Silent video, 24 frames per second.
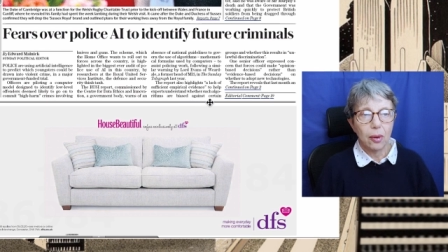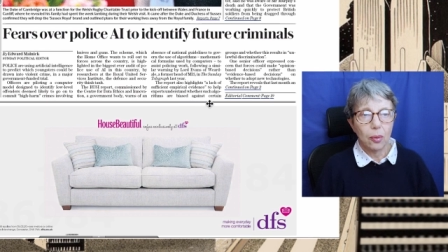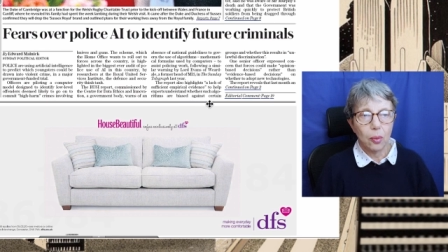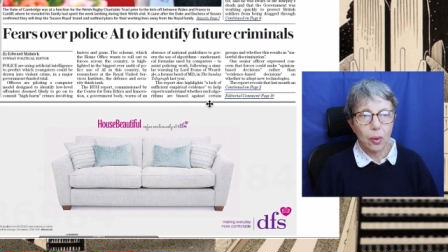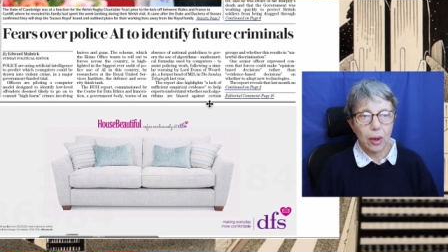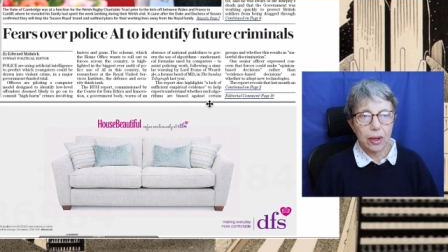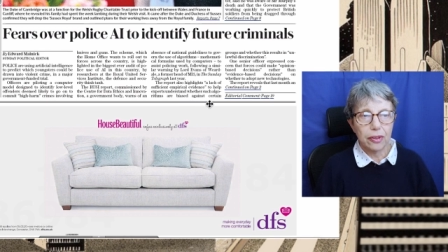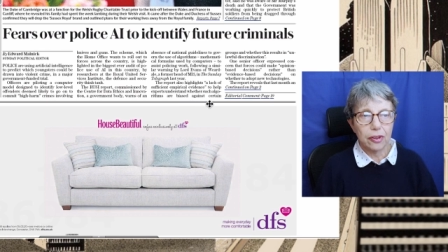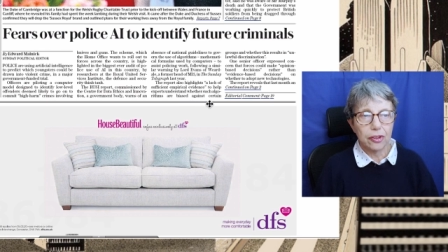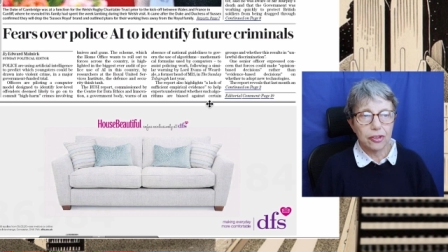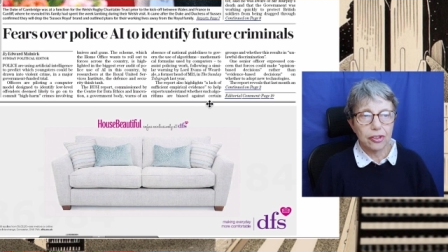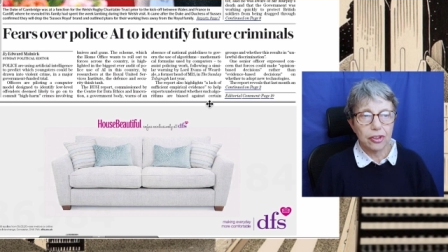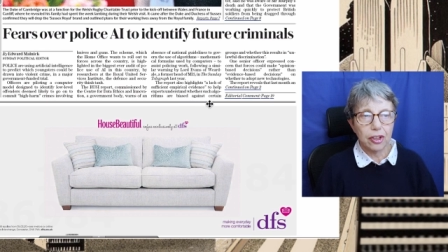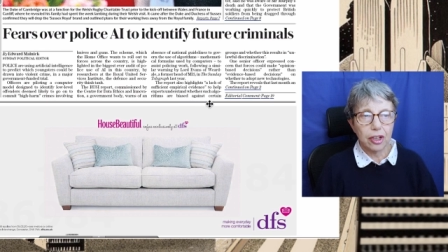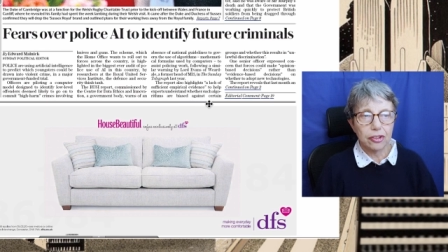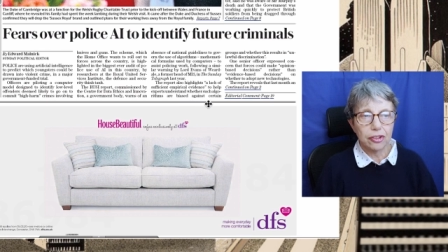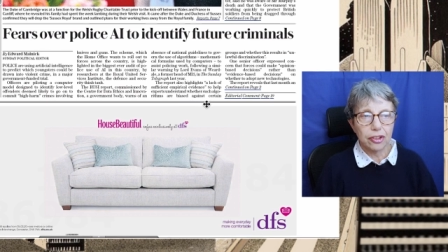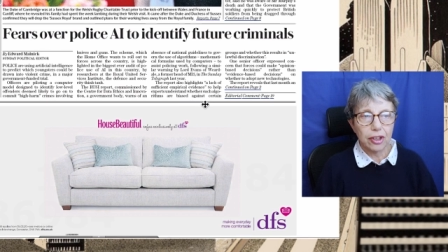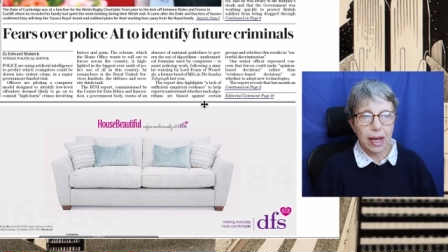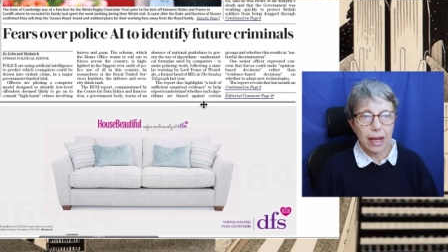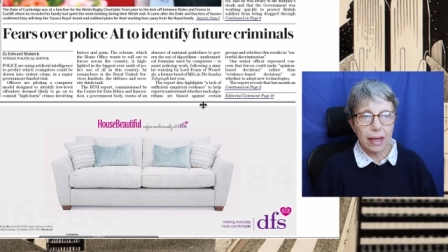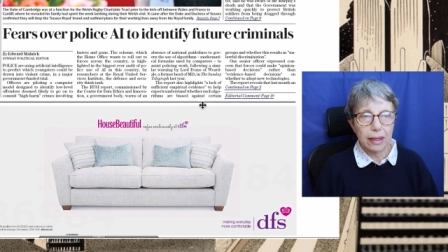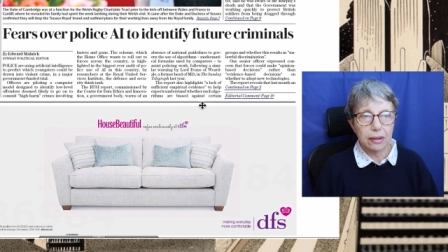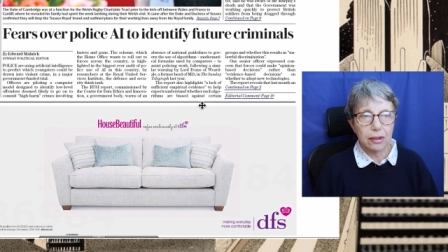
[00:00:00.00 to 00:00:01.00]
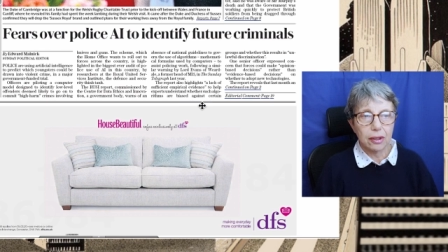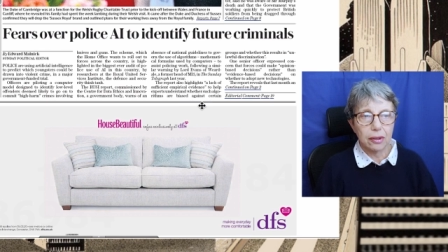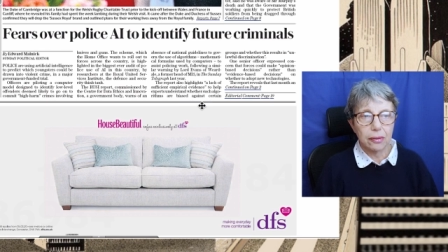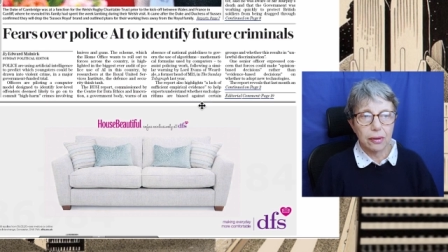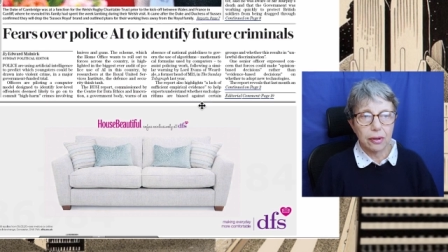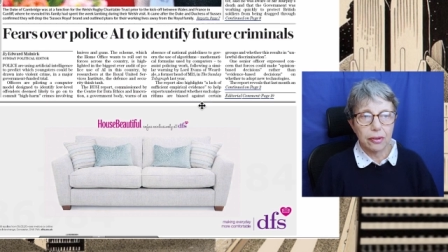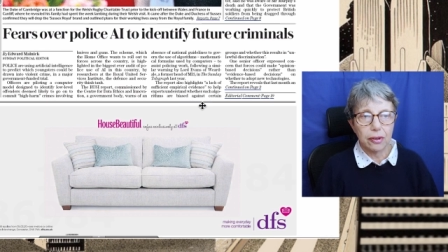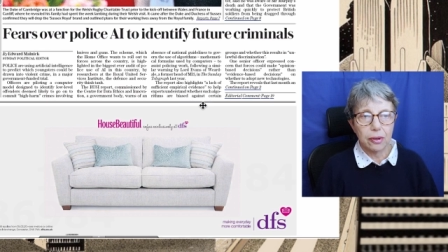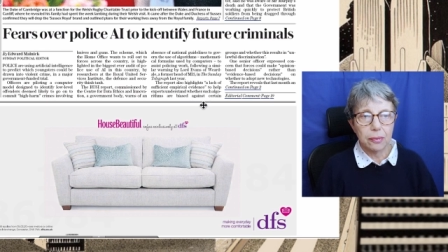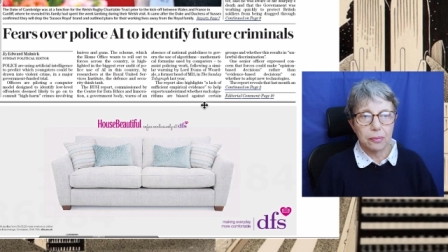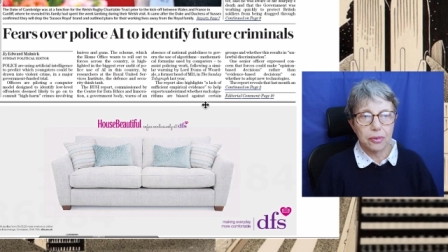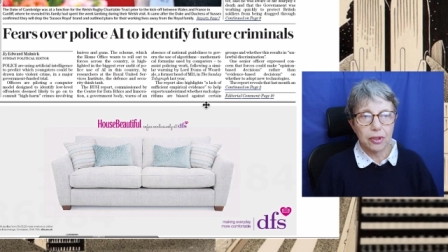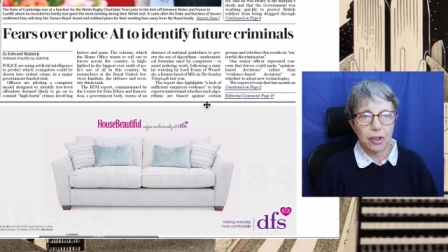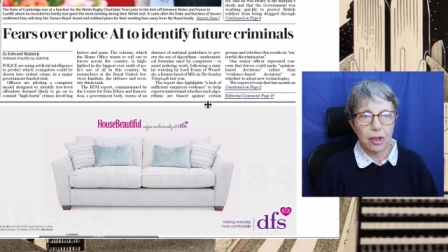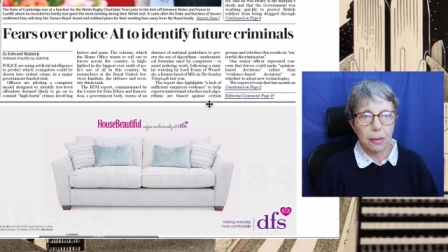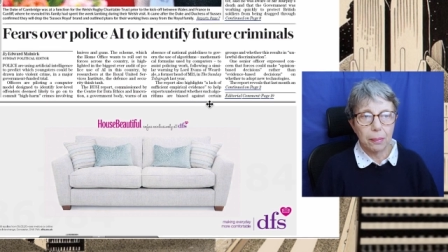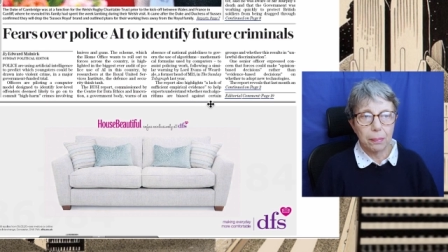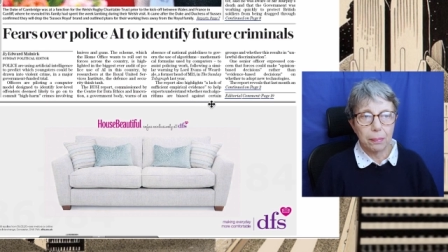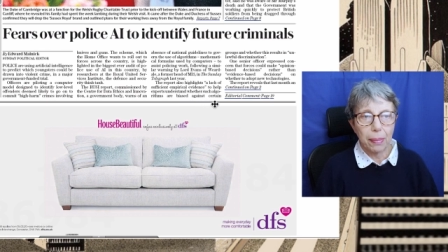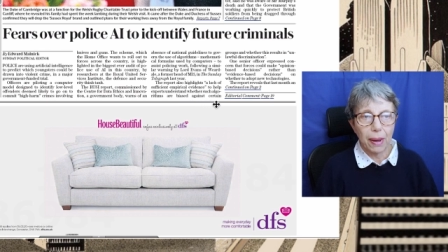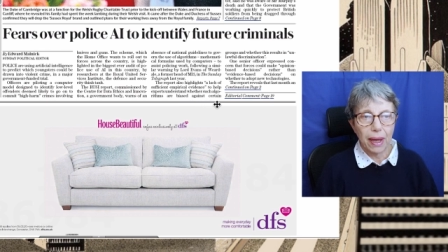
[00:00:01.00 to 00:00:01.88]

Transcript: whether such algorithms are